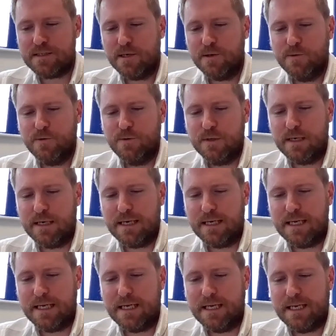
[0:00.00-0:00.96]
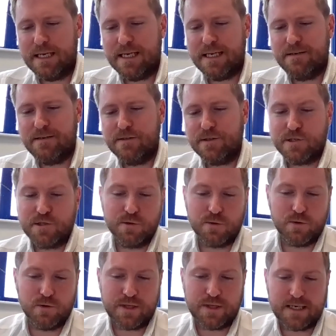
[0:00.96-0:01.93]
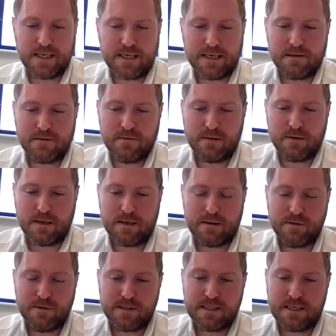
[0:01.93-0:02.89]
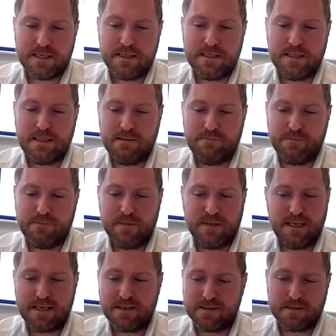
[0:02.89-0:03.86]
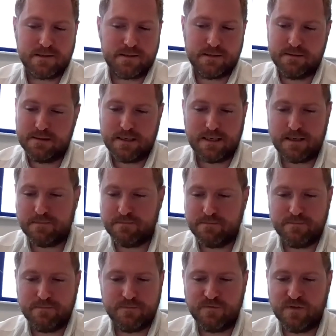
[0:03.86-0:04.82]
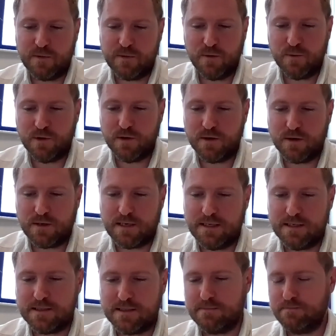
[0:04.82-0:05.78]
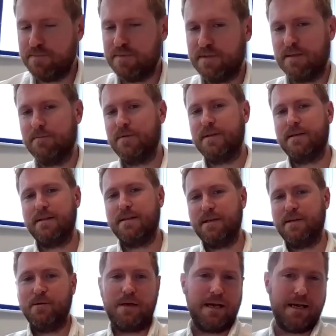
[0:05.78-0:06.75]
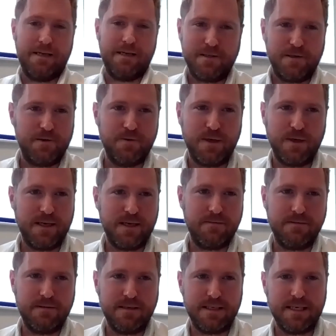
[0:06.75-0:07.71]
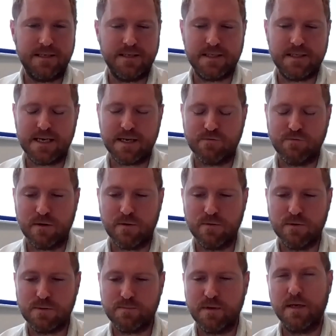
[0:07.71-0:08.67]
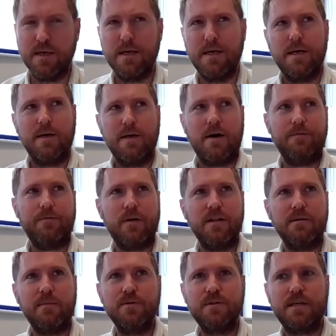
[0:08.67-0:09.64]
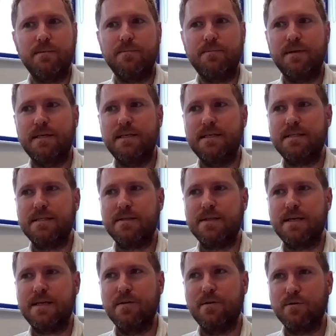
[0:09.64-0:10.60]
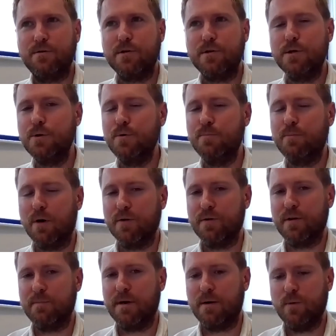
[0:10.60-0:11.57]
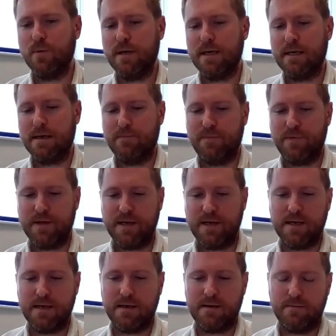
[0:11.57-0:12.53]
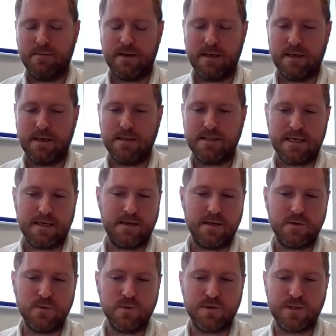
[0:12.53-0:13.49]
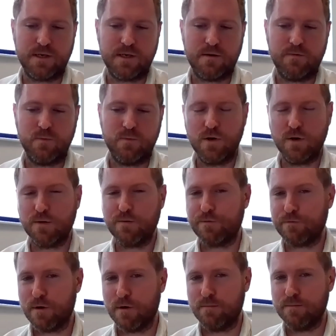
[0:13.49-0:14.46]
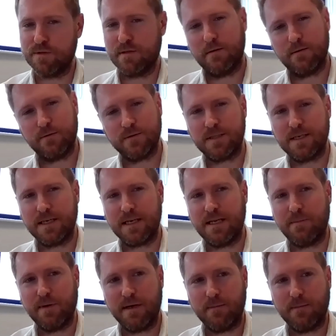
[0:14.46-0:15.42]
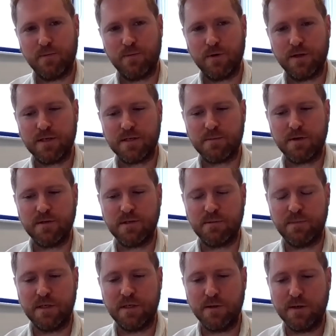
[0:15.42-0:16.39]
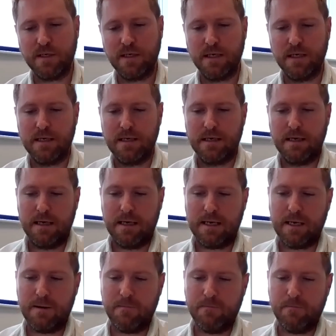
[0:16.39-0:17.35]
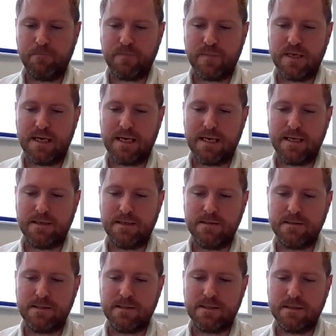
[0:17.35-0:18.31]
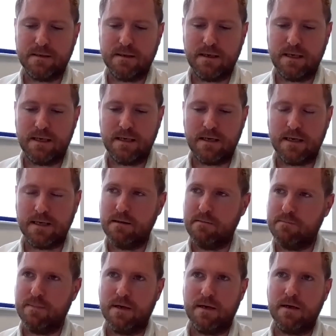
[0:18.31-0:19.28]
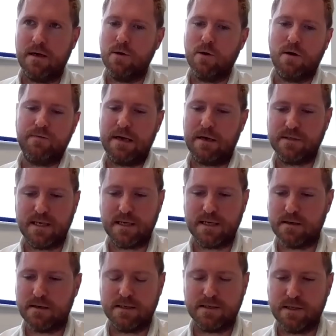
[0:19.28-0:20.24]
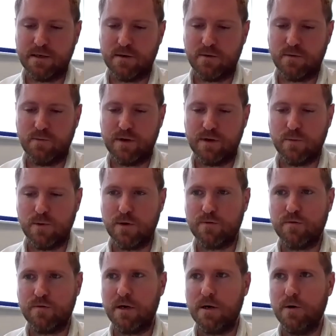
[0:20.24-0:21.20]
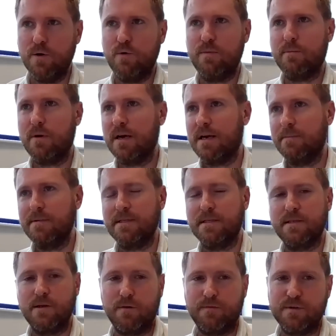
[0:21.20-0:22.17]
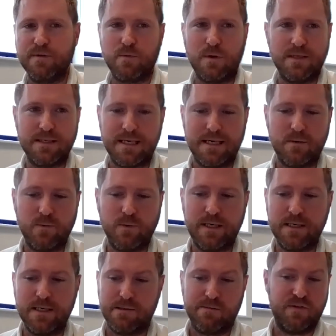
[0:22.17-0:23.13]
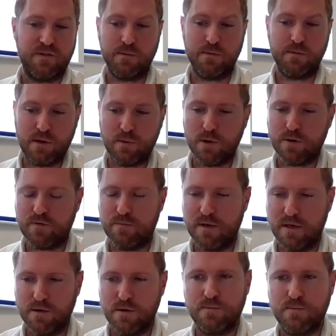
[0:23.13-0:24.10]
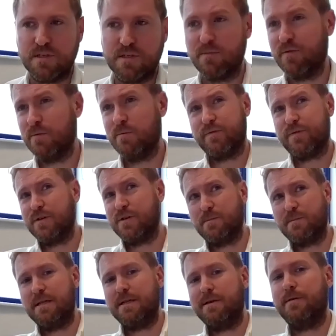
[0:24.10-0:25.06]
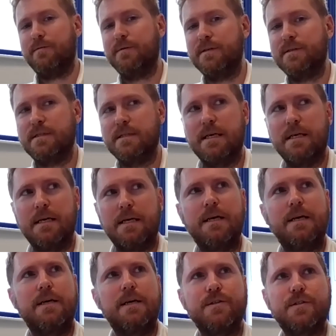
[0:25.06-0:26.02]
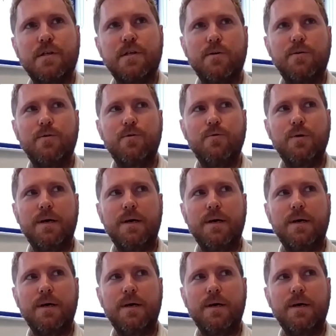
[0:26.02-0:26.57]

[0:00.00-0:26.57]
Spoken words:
So in short there, Gail, I would say yes. Remote work is something that you can do in tech roles, but I find that most companies, they're not too bothered about where their technical staff work from, so long as they're keeping up with what they're supposed to be doing. Like a lot of our tech guys, they'll work from home. They might come into the office one day a week. Some of them only work from home. Some of them prefer to be in the office. So